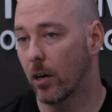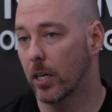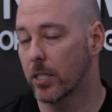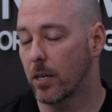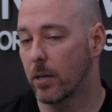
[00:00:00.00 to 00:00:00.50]

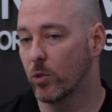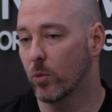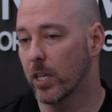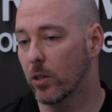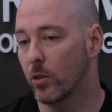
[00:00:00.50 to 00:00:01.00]
are terms
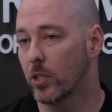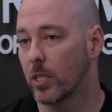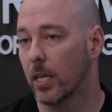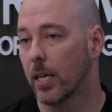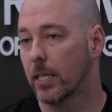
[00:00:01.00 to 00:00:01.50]
we
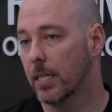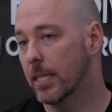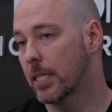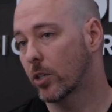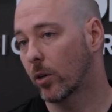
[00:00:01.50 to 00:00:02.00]
use to
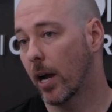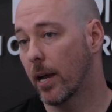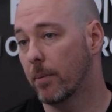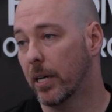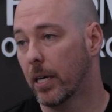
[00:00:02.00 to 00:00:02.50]

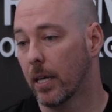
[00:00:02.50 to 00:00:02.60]
describe